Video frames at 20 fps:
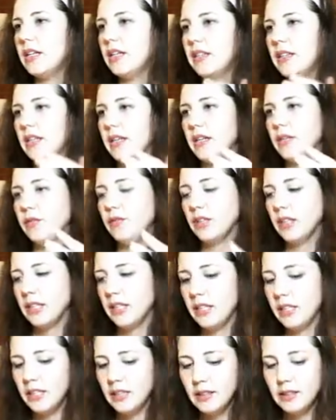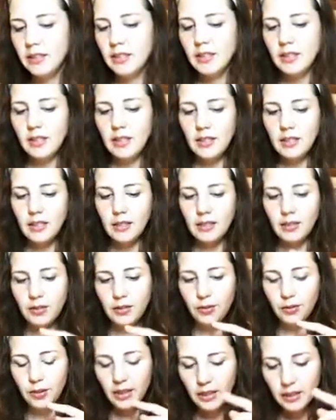and then feeling guilty and
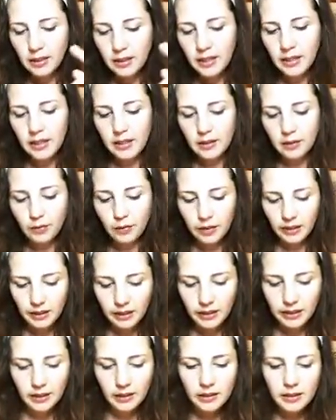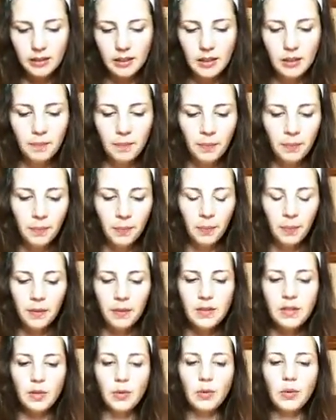doing it again and feeling guilty.
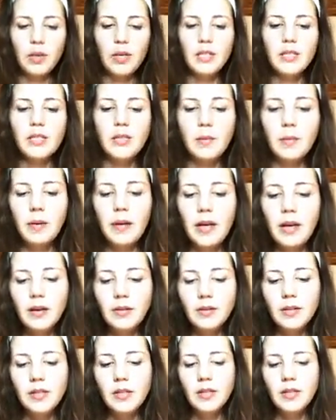So it's about